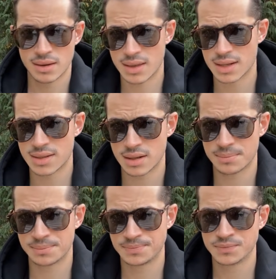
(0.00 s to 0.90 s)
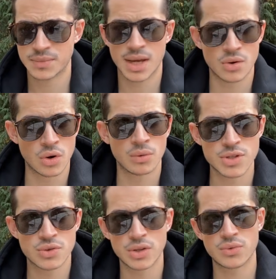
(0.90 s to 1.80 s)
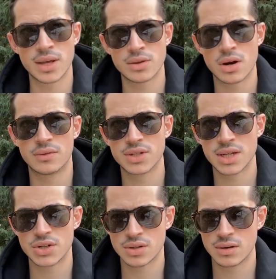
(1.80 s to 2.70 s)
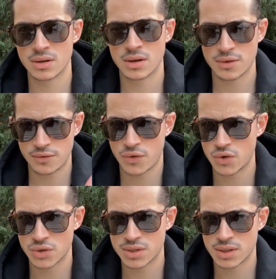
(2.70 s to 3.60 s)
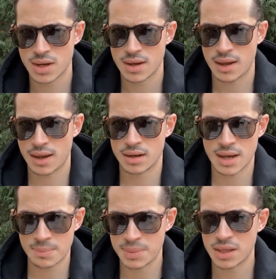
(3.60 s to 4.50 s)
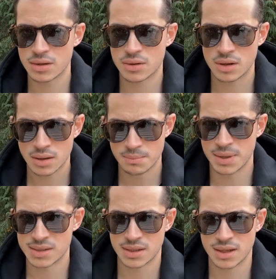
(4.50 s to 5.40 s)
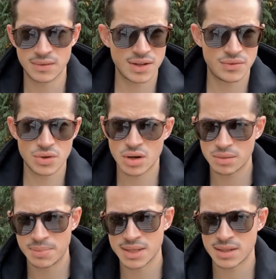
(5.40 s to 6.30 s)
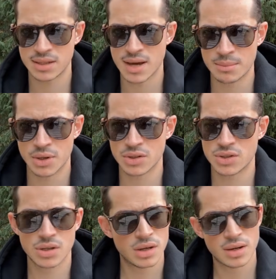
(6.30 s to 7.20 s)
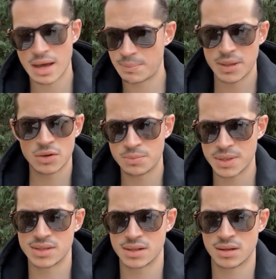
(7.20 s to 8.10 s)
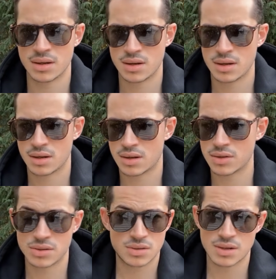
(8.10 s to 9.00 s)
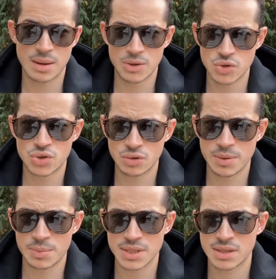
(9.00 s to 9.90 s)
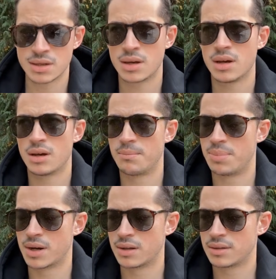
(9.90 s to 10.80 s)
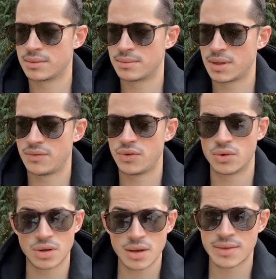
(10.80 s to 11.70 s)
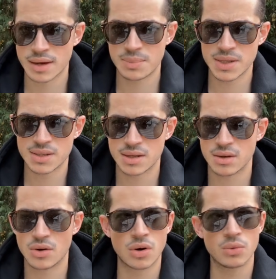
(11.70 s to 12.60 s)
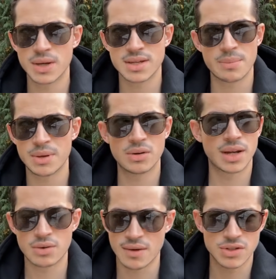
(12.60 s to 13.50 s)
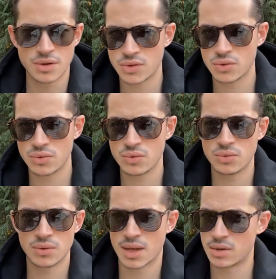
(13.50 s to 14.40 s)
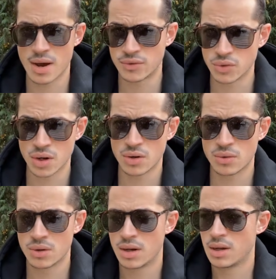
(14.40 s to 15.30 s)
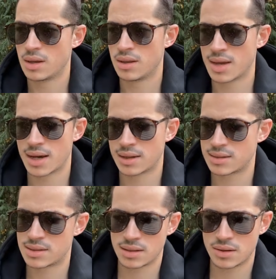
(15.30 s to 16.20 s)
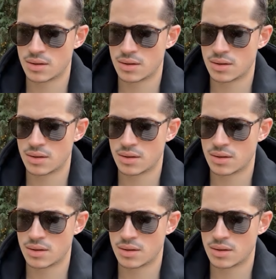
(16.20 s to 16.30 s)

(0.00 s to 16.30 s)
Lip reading: That's it. And always try to end the conversation first and appear busy. Even if you're not busy much, appear busy. Because, I mean, you should be busy, but if you're not that busy, always appear like you have stuff to do, that you have to go, that,